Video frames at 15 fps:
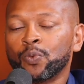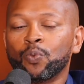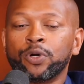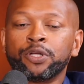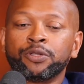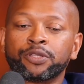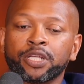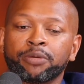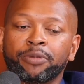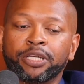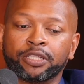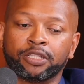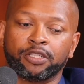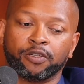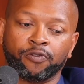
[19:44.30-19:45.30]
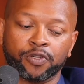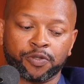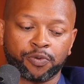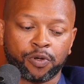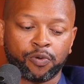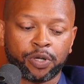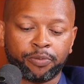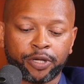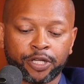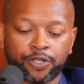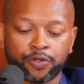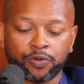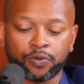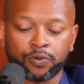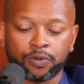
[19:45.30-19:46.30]
What do you think made the difference, bro? What made
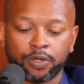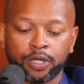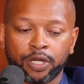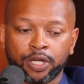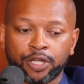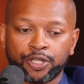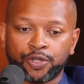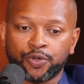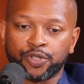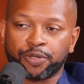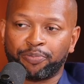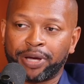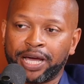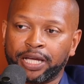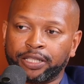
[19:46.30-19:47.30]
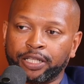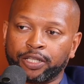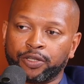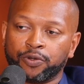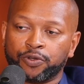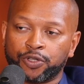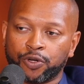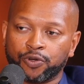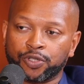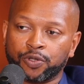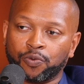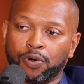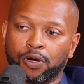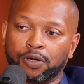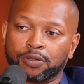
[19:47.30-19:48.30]
you choose the path that you chose to
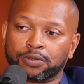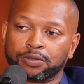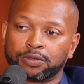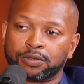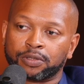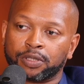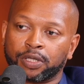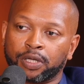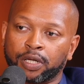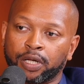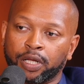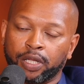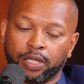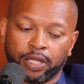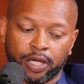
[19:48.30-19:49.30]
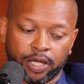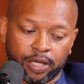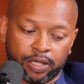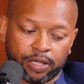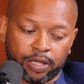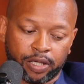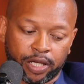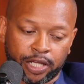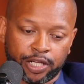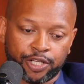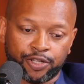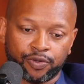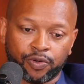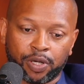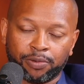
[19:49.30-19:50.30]
walk that
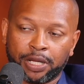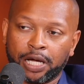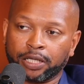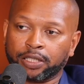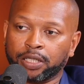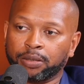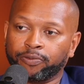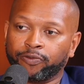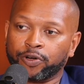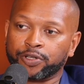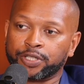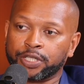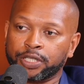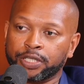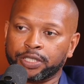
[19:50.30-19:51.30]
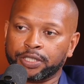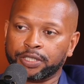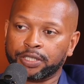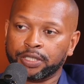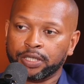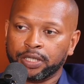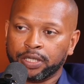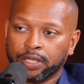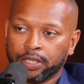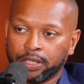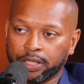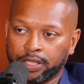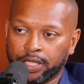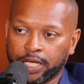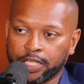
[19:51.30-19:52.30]
ended you up locked up versus
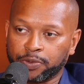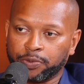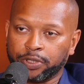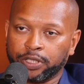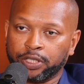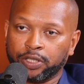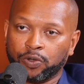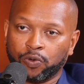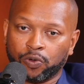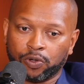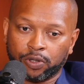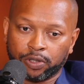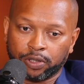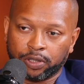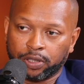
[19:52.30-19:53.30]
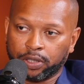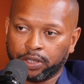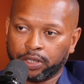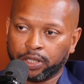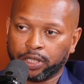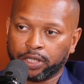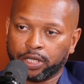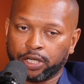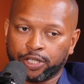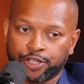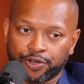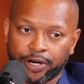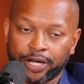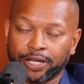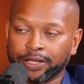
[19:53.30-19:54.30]
the Desmond or the
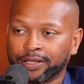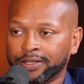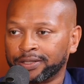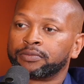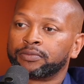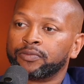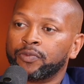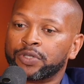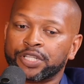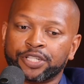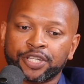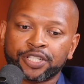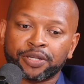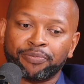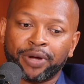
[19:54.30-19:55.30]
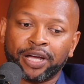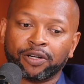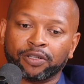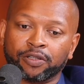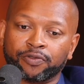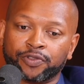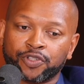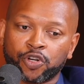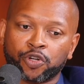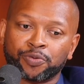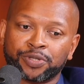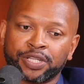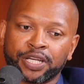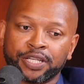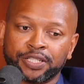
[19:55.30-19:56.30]
Trey? Was it just a matter of
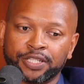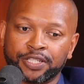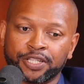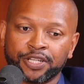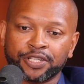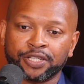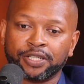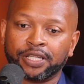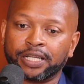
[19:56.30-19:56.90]
circumstance, decision?